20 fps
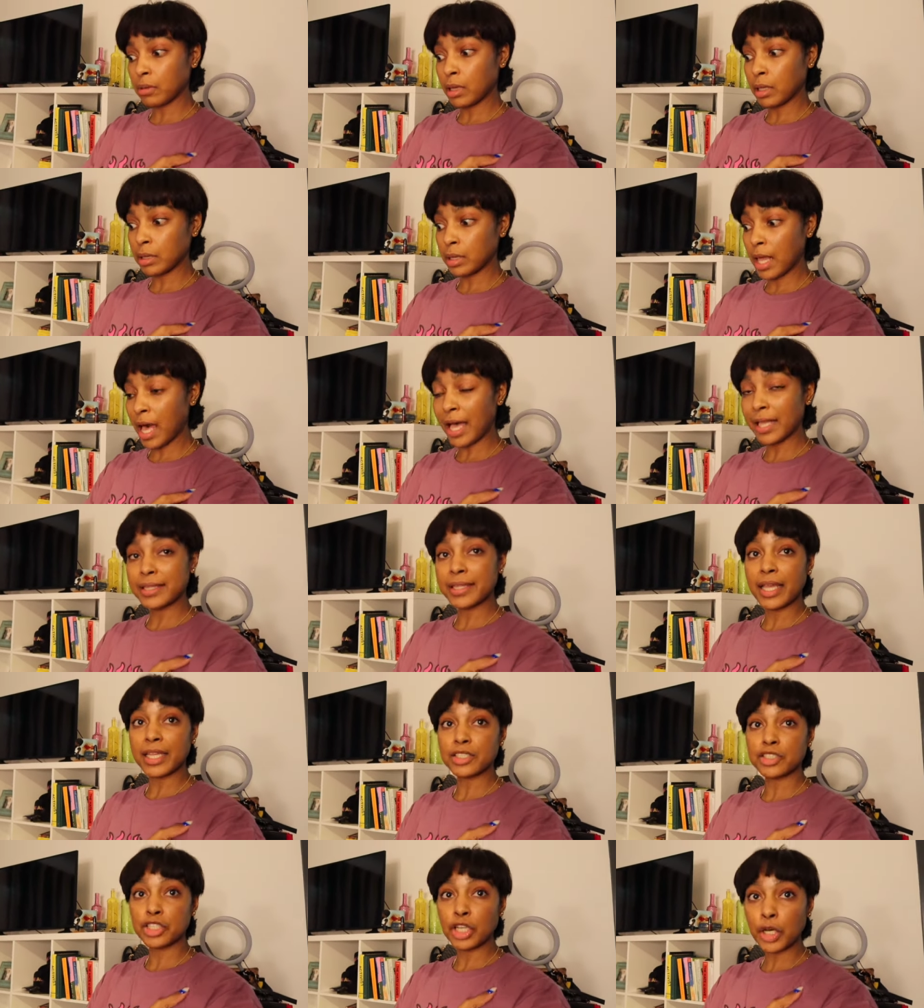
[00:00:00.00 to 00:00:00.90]
a lot
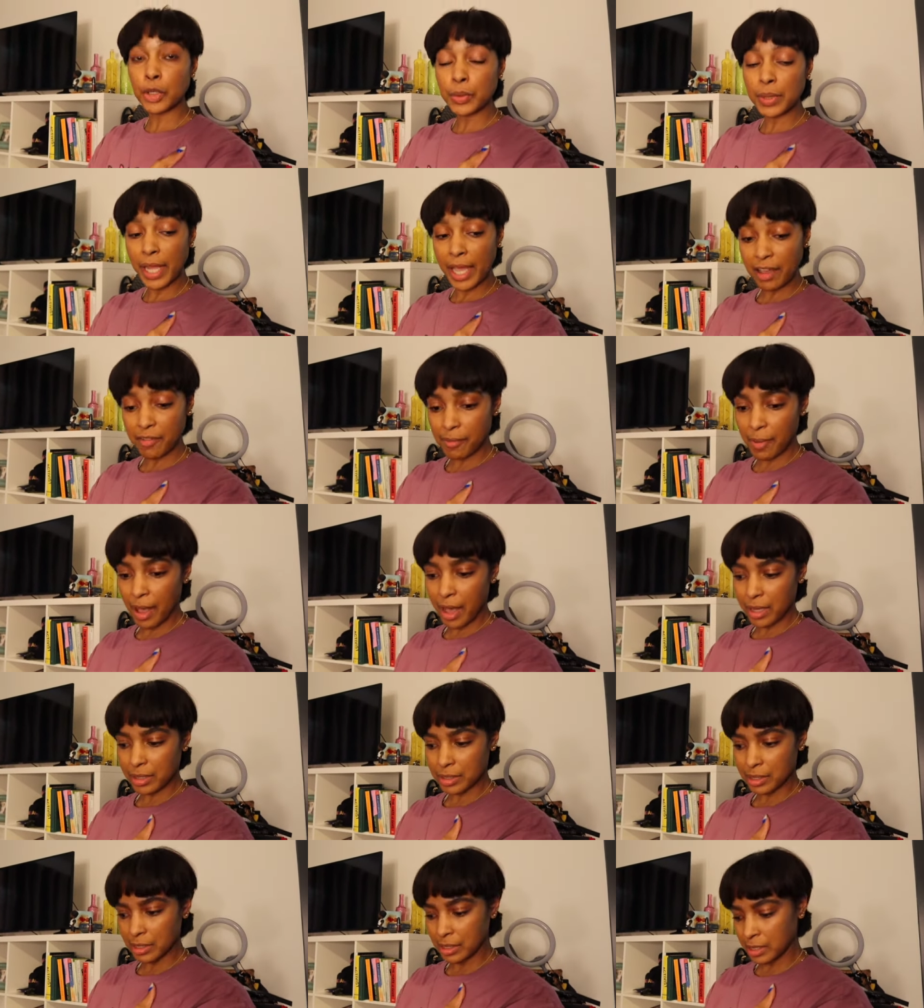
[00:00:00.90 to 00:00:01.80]
that don't have
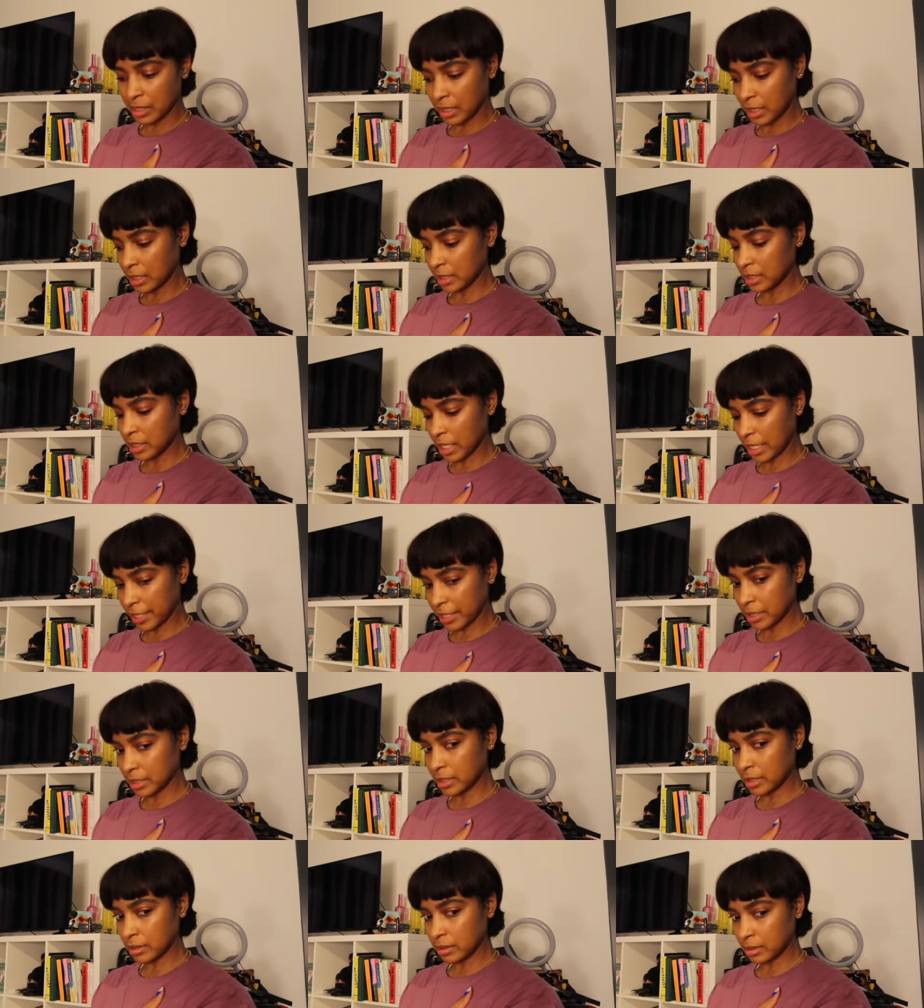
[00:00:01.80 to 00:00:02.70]
boxes and it's like a,